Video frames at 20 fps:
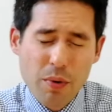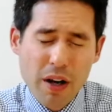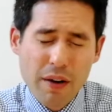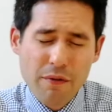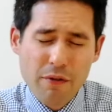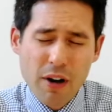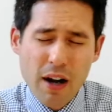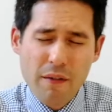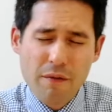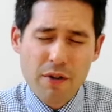
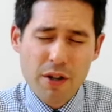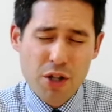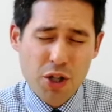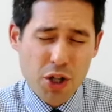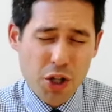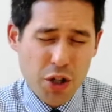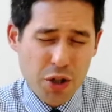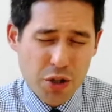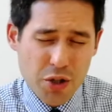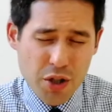for every
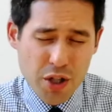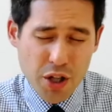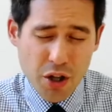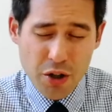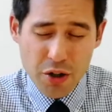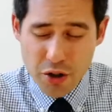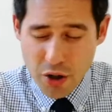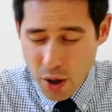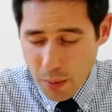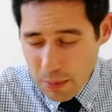church in our
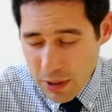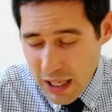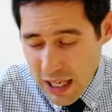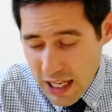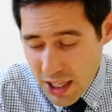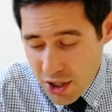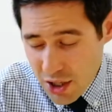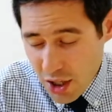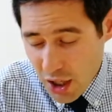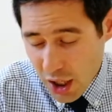
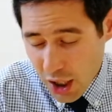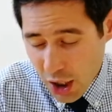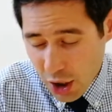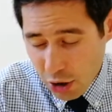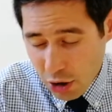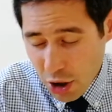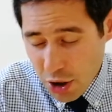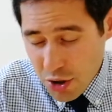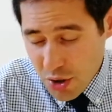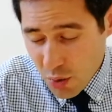denomination and
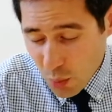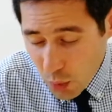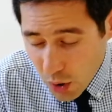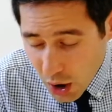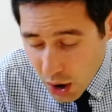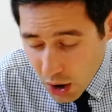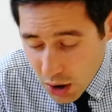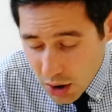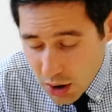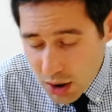across the
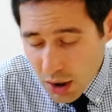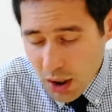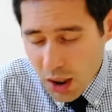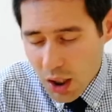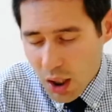world